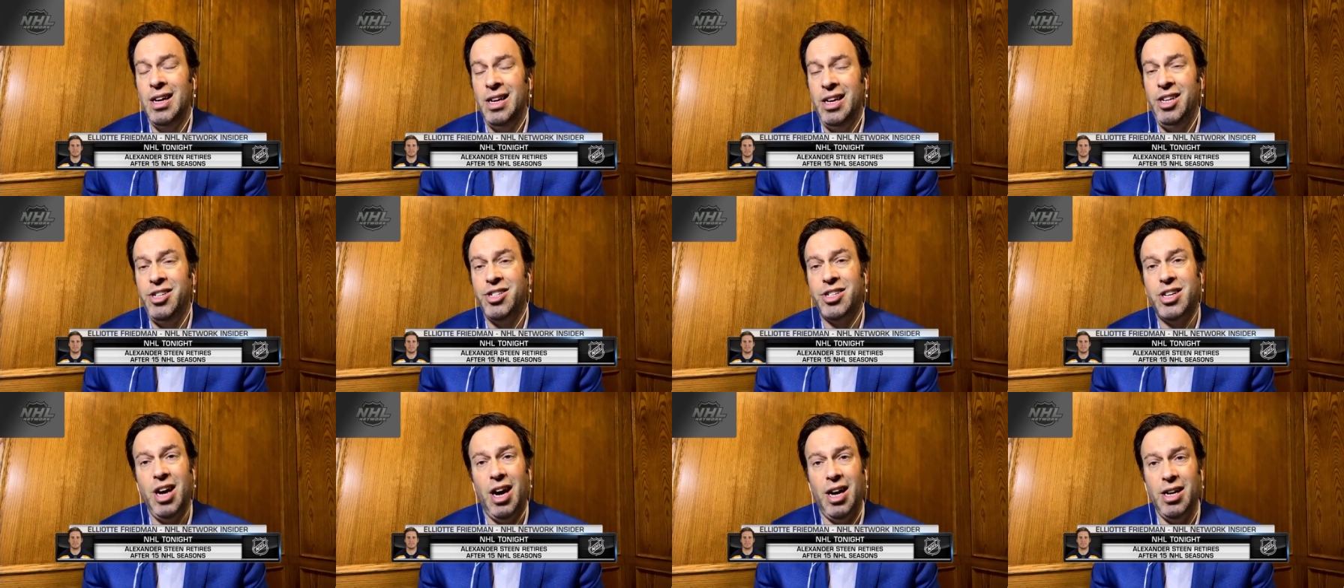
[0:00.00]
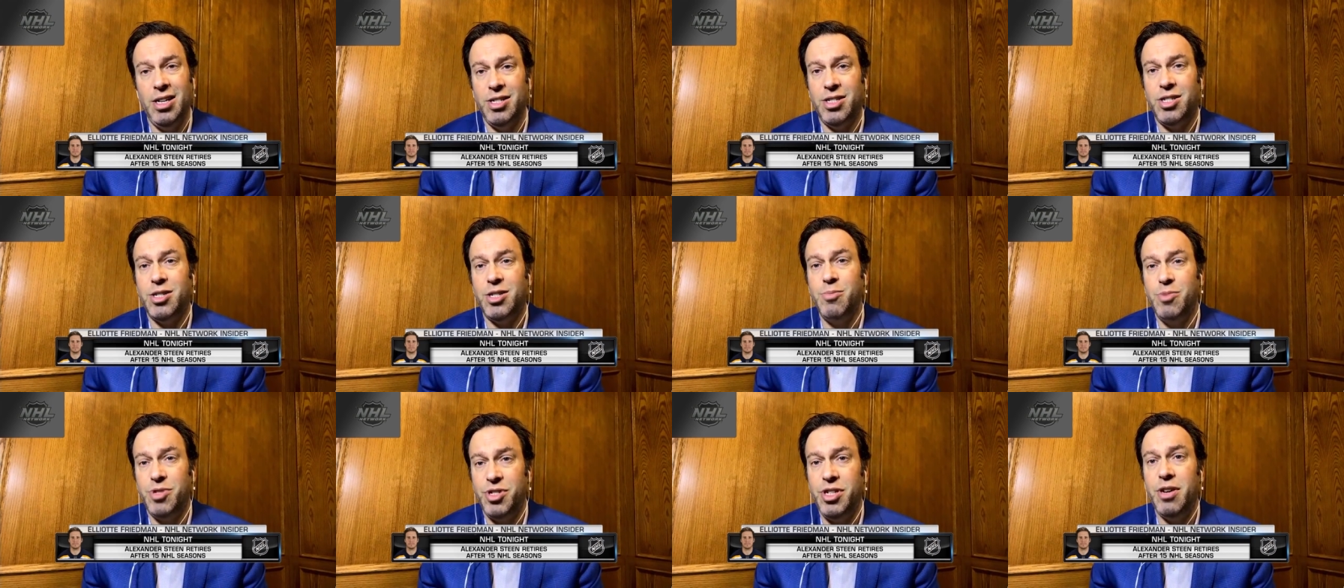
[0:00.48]
he's got
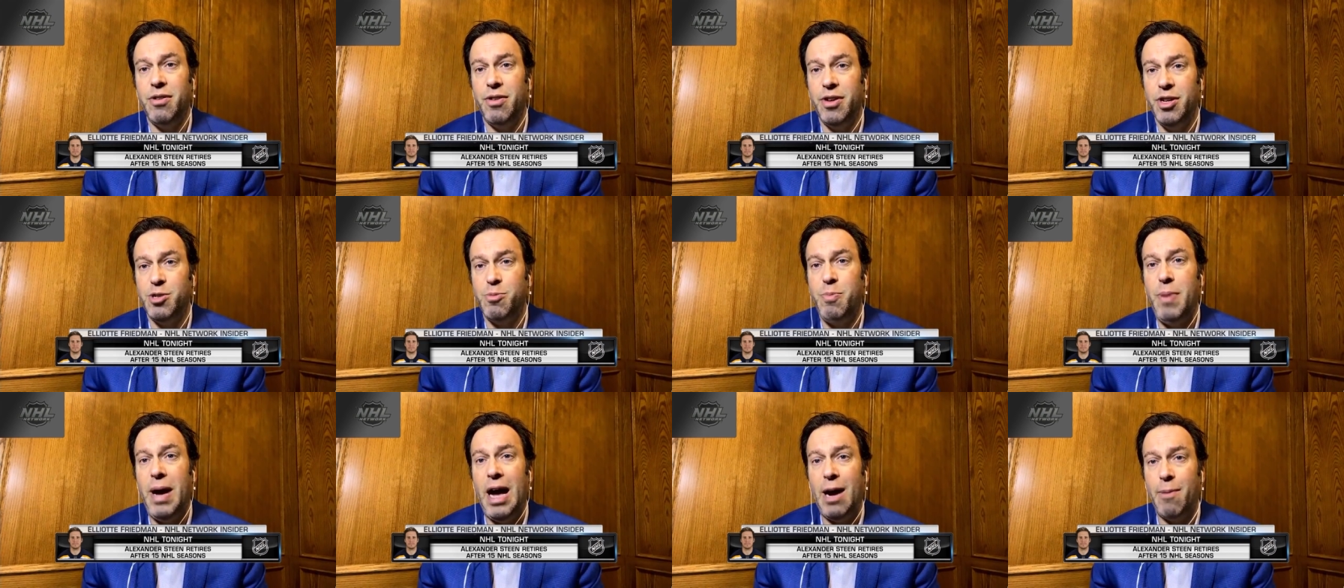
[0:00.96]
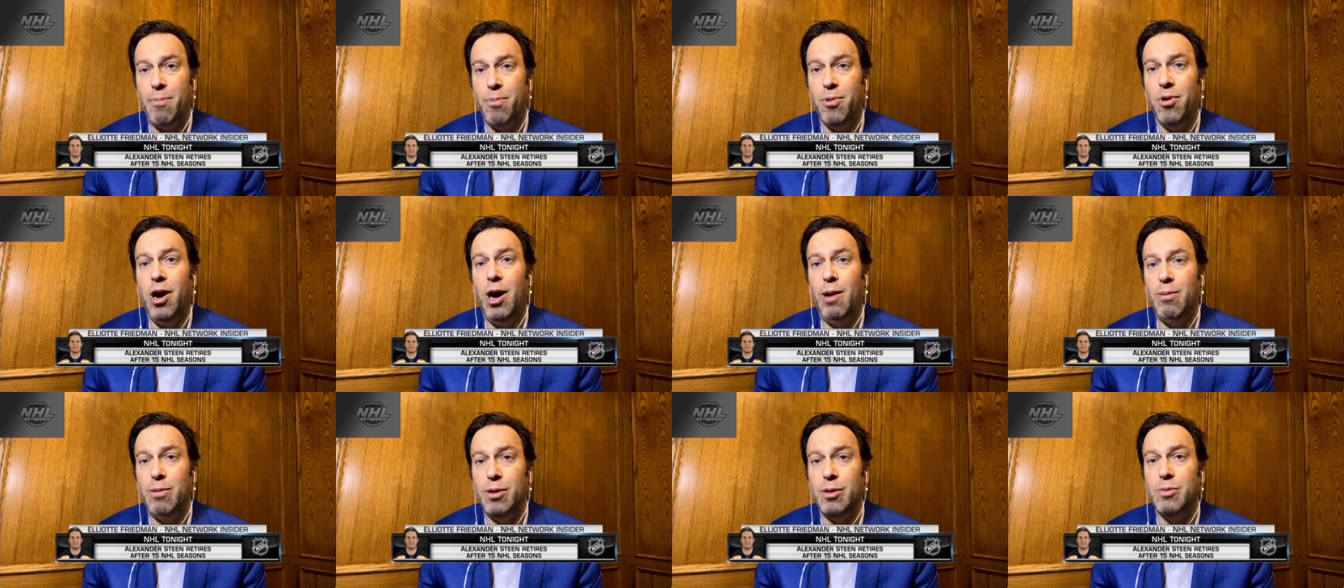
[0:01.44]
some serious back
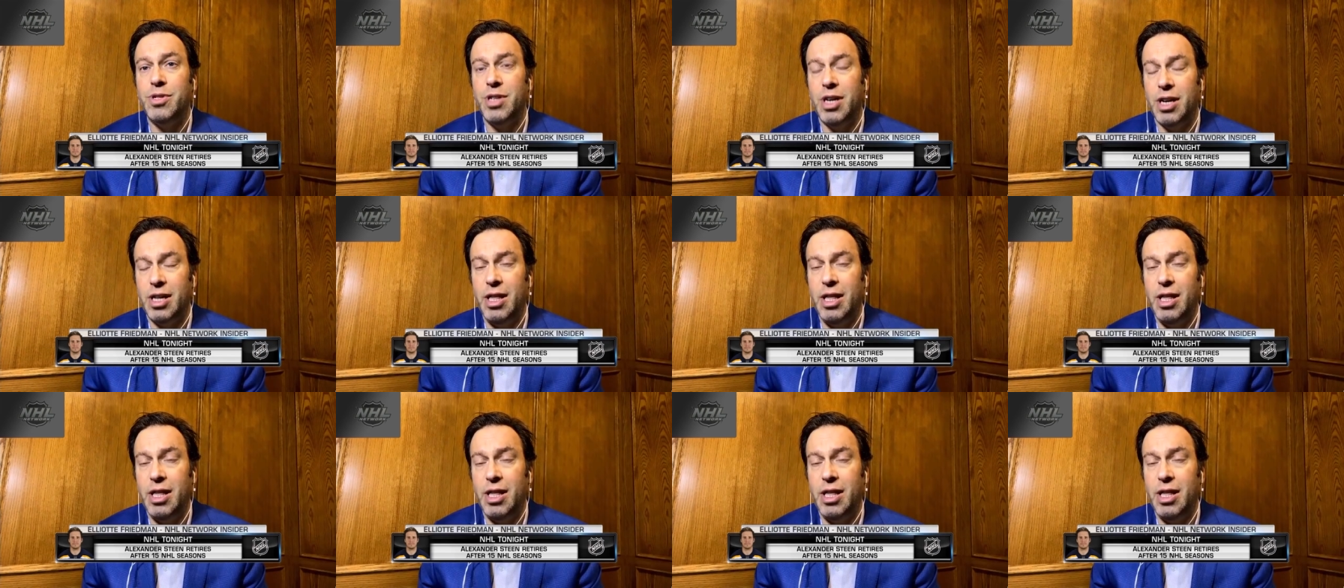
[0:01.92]
problems.